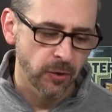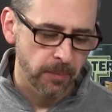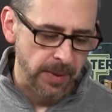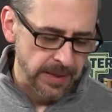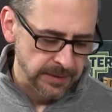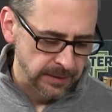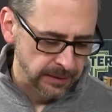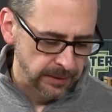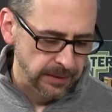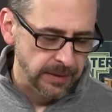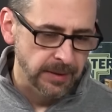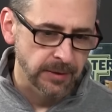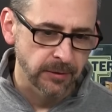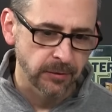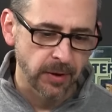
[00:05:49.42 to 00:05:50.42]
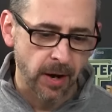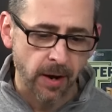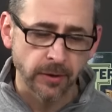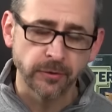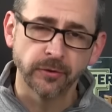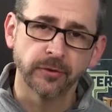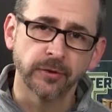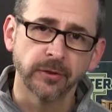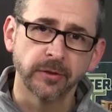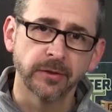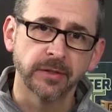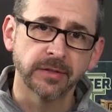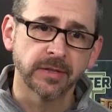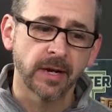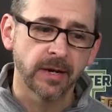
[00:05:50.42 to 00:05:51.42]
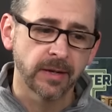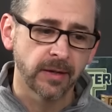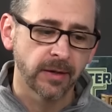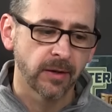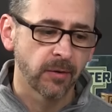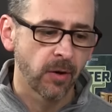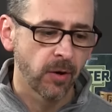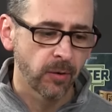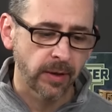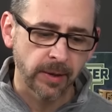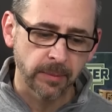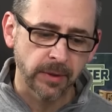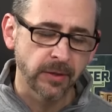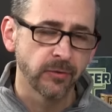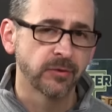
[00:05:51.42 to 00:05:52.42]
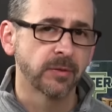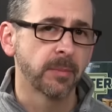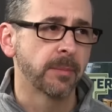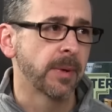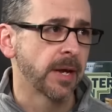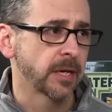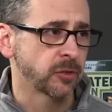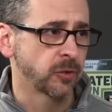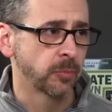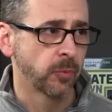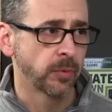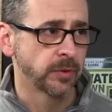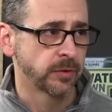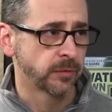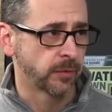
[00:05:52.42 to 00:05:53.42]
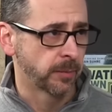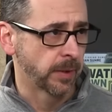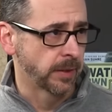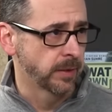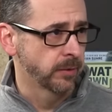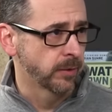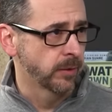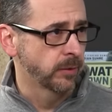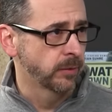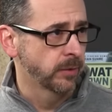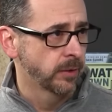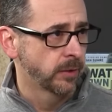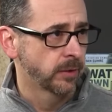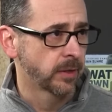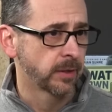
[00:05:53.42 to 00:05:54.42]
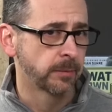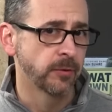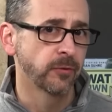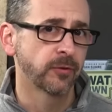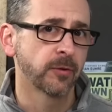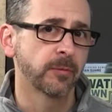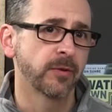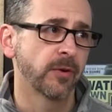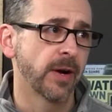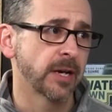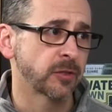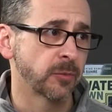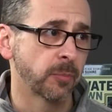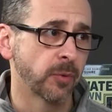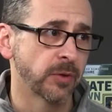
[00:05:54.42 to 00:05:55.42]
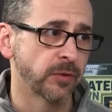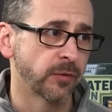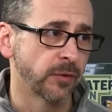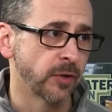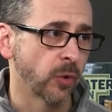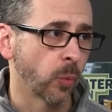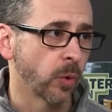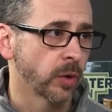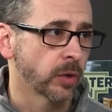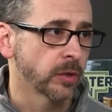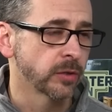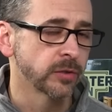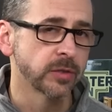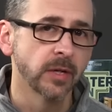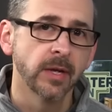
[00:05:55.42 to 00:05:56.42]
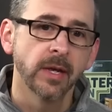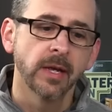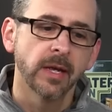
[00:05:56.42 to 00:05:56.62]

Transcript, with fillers: you're basically, on your turn, deciding, okay, I'm going to use some of my action points for my hero. Mm-hmm. You're going to use some of your action points for your workers.